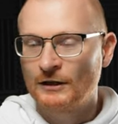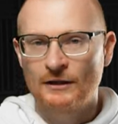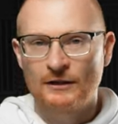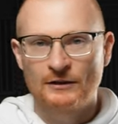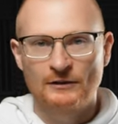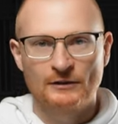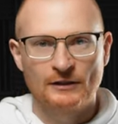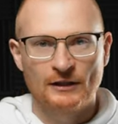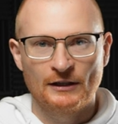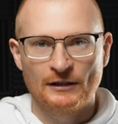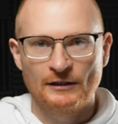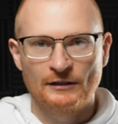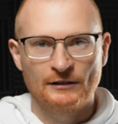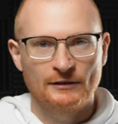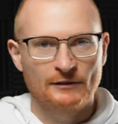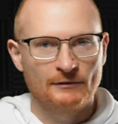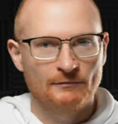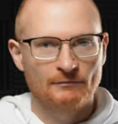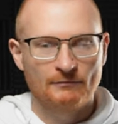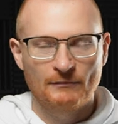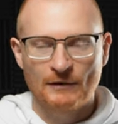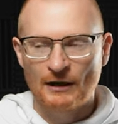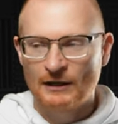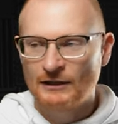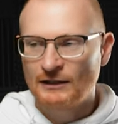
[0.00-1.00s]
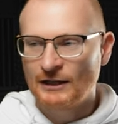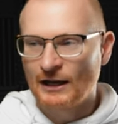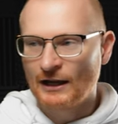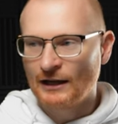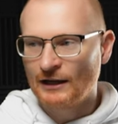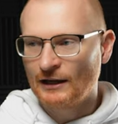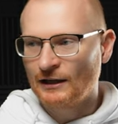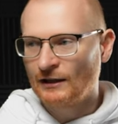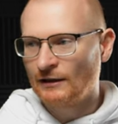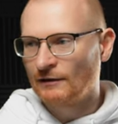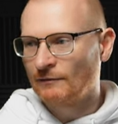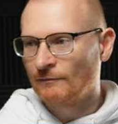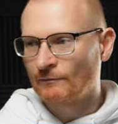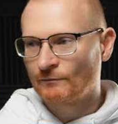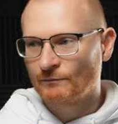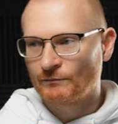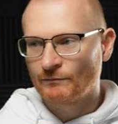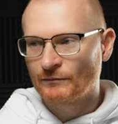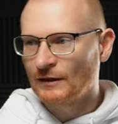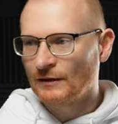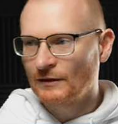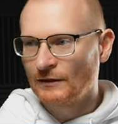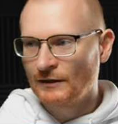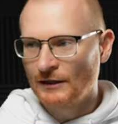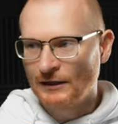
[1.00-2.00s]
just attacking
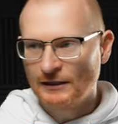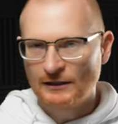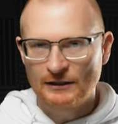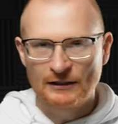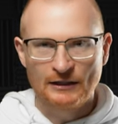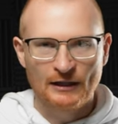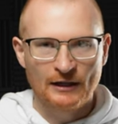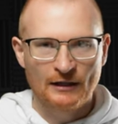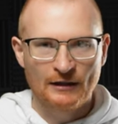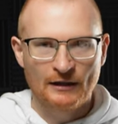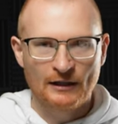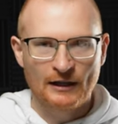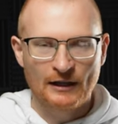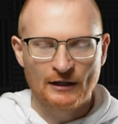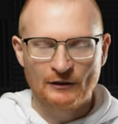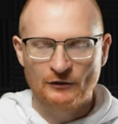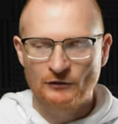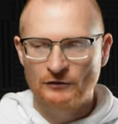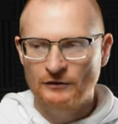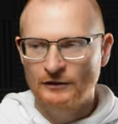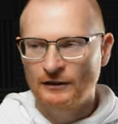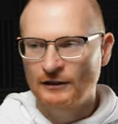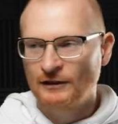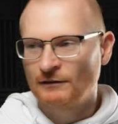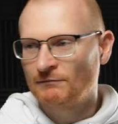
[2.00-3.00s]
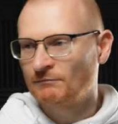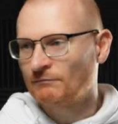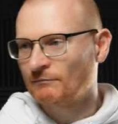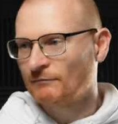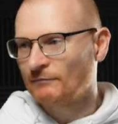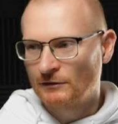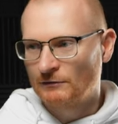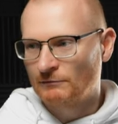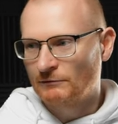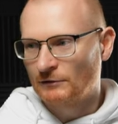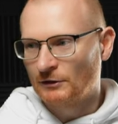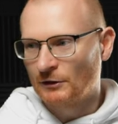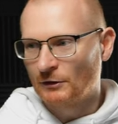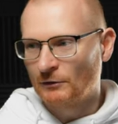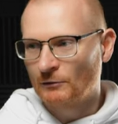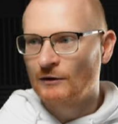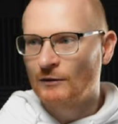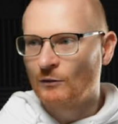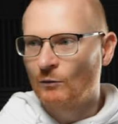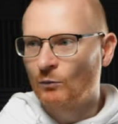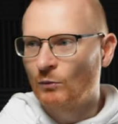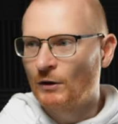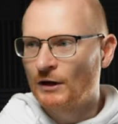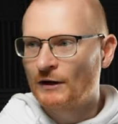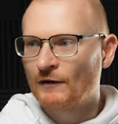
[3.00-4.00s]
the internet of the country, you know,
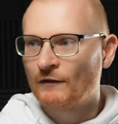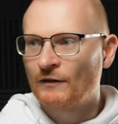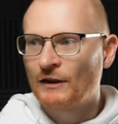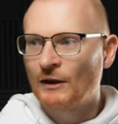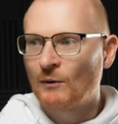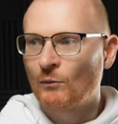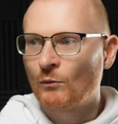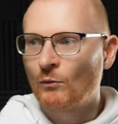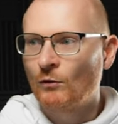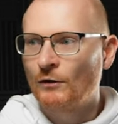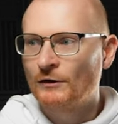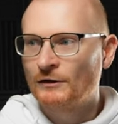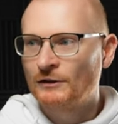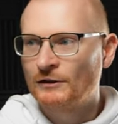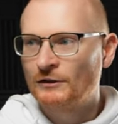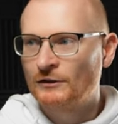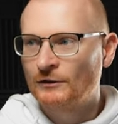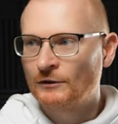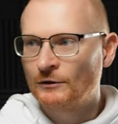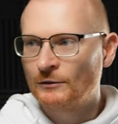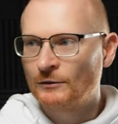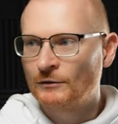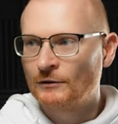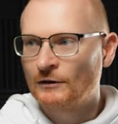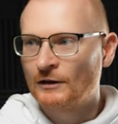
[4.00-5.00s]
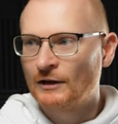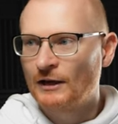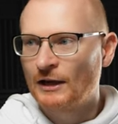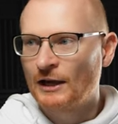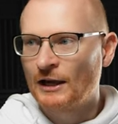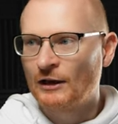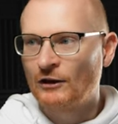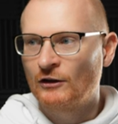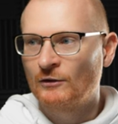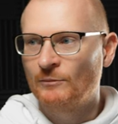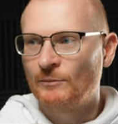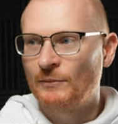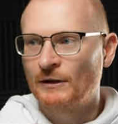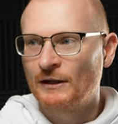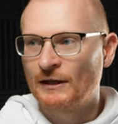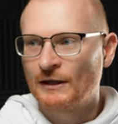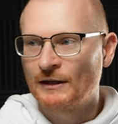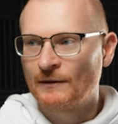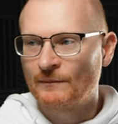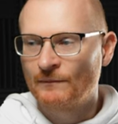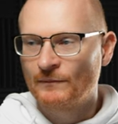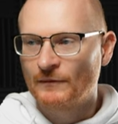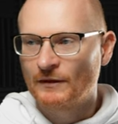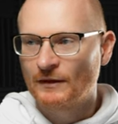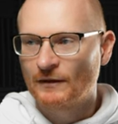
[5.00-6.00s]
whatever they want to do, it could be
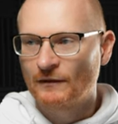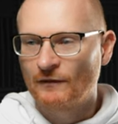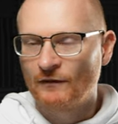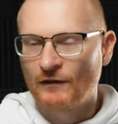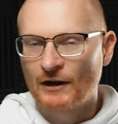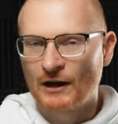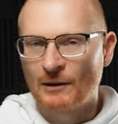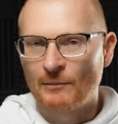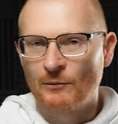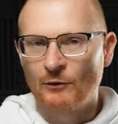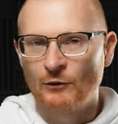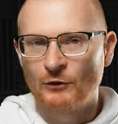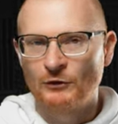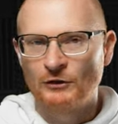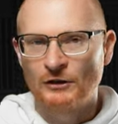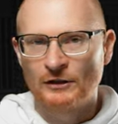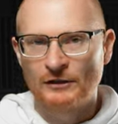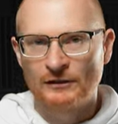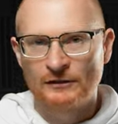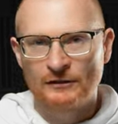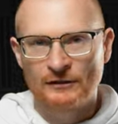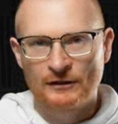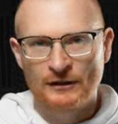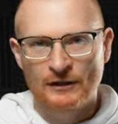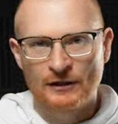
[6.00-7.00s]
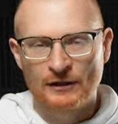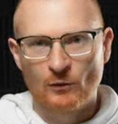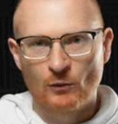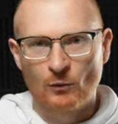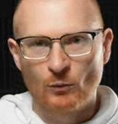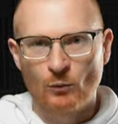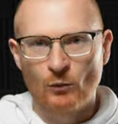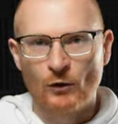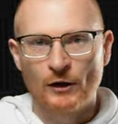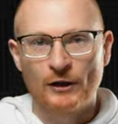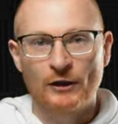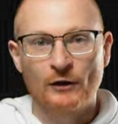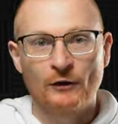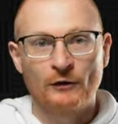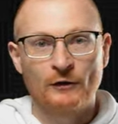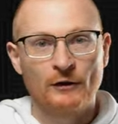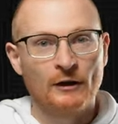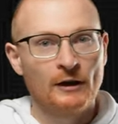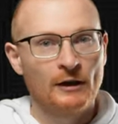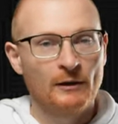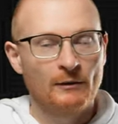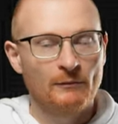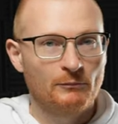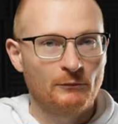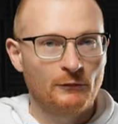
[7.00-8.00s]
far more just working on
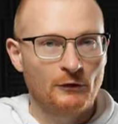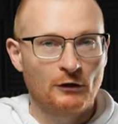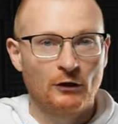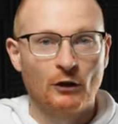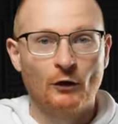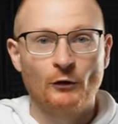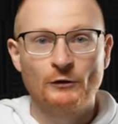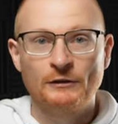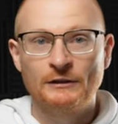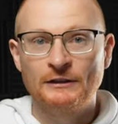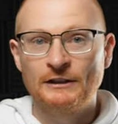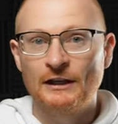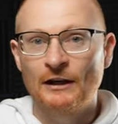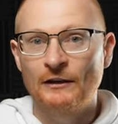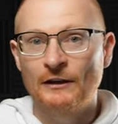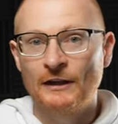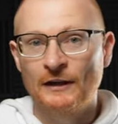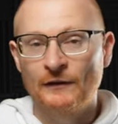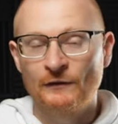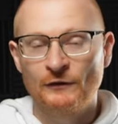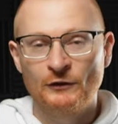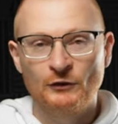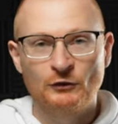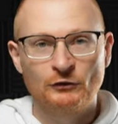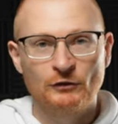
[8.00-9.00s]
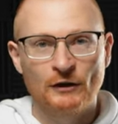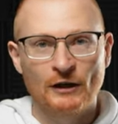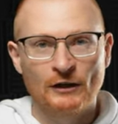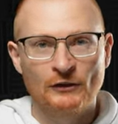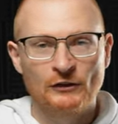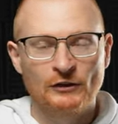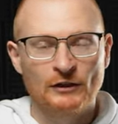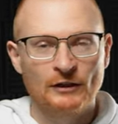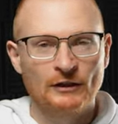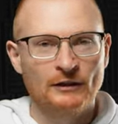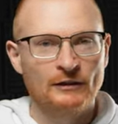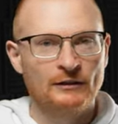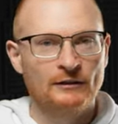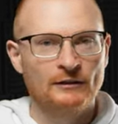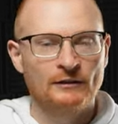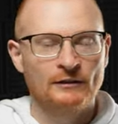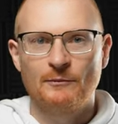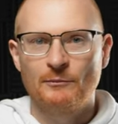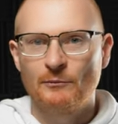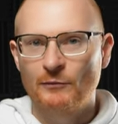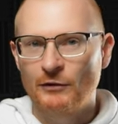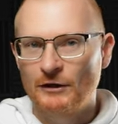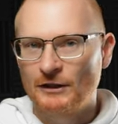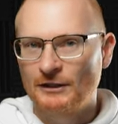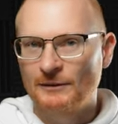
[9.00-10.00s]
closing down the infrastructure,
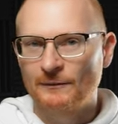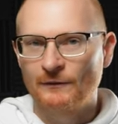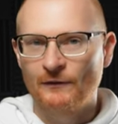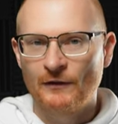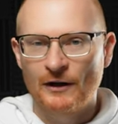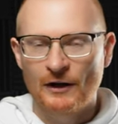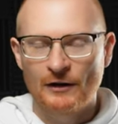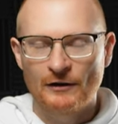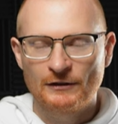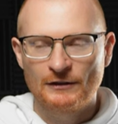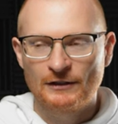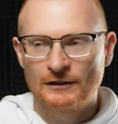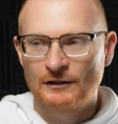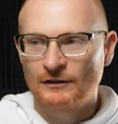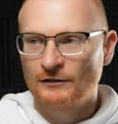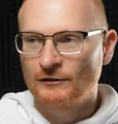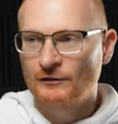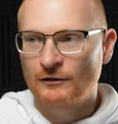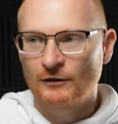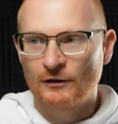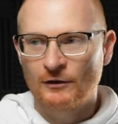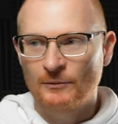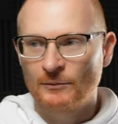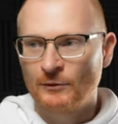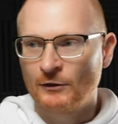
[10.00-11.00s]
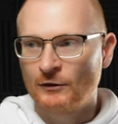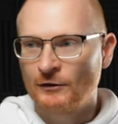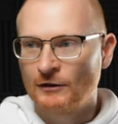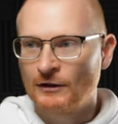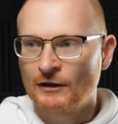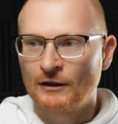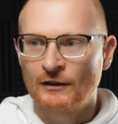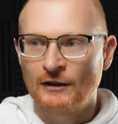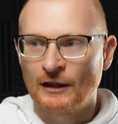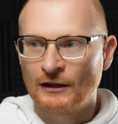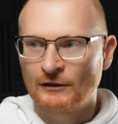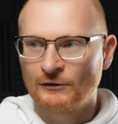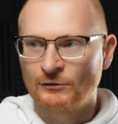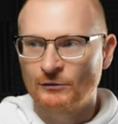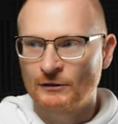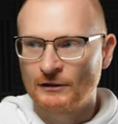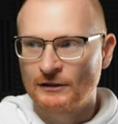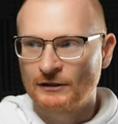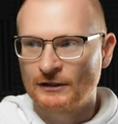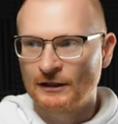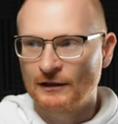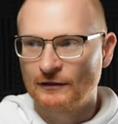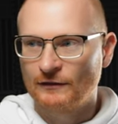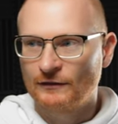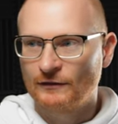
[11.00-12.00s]
putting some viruses into the computer, that sort of
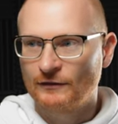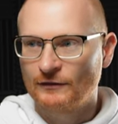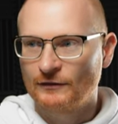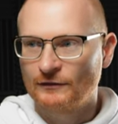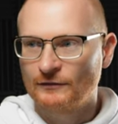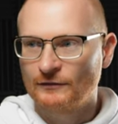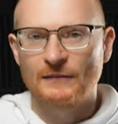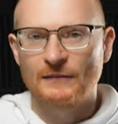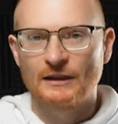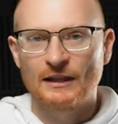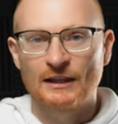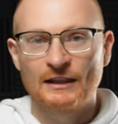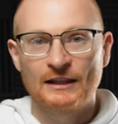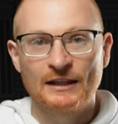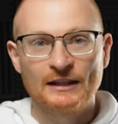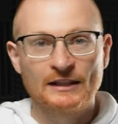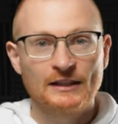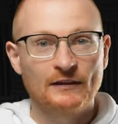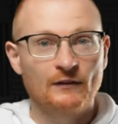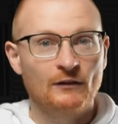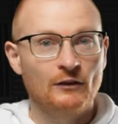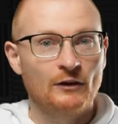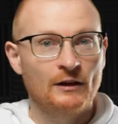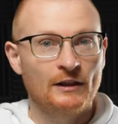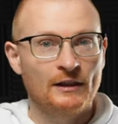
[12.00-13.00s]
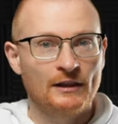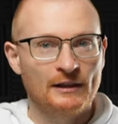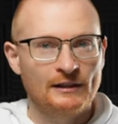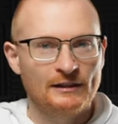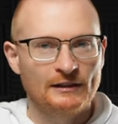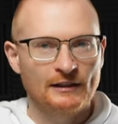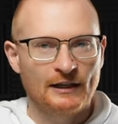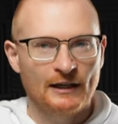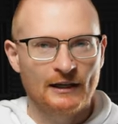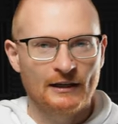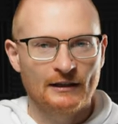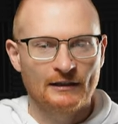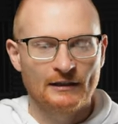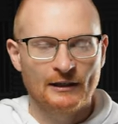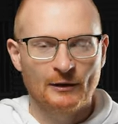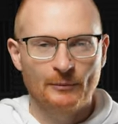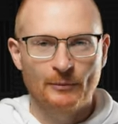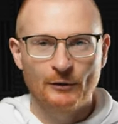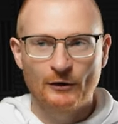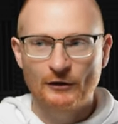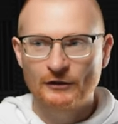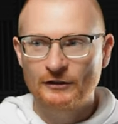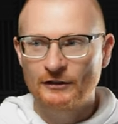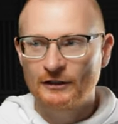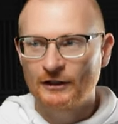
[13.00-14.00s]
stuff. Let's have a look at this take. Now,
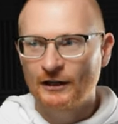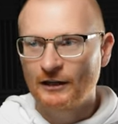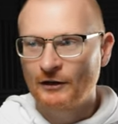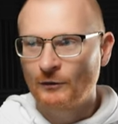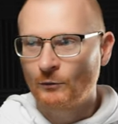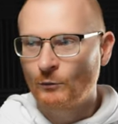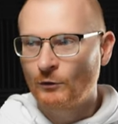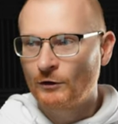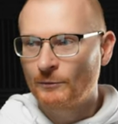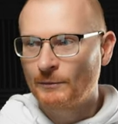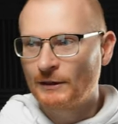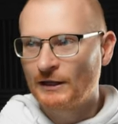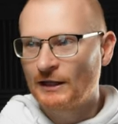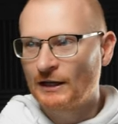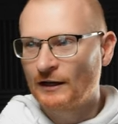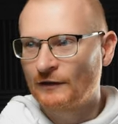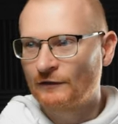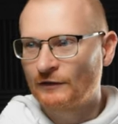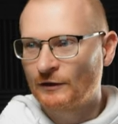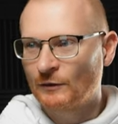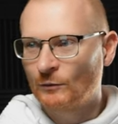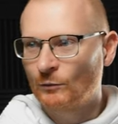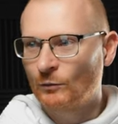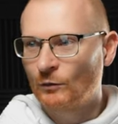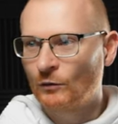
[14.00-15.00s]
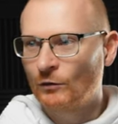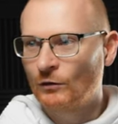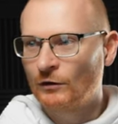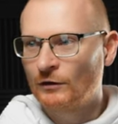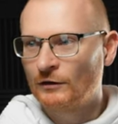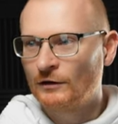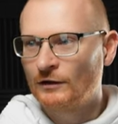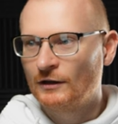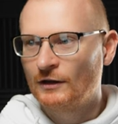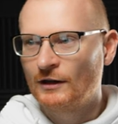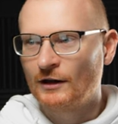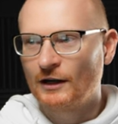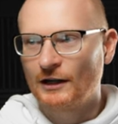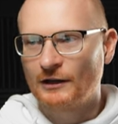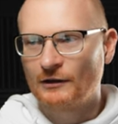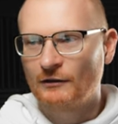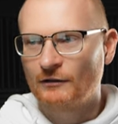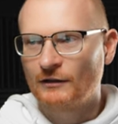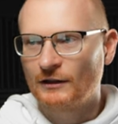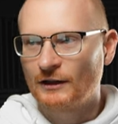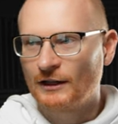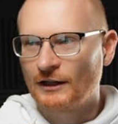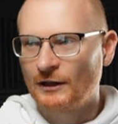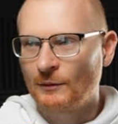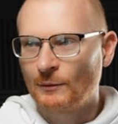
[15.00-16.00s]
personally, I don't want to be covering war. I don't
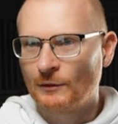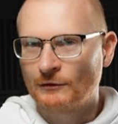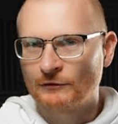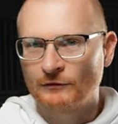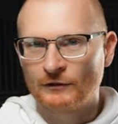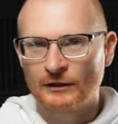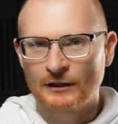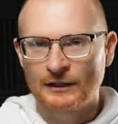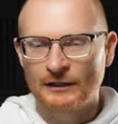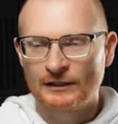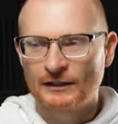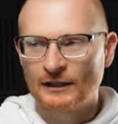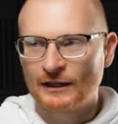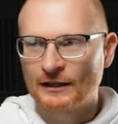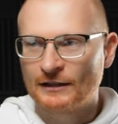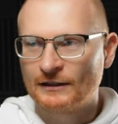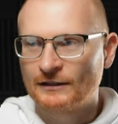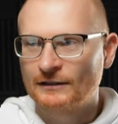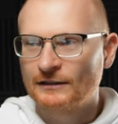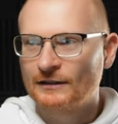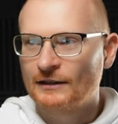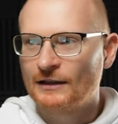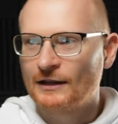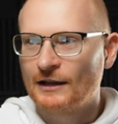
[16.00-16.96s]
think anyone really does.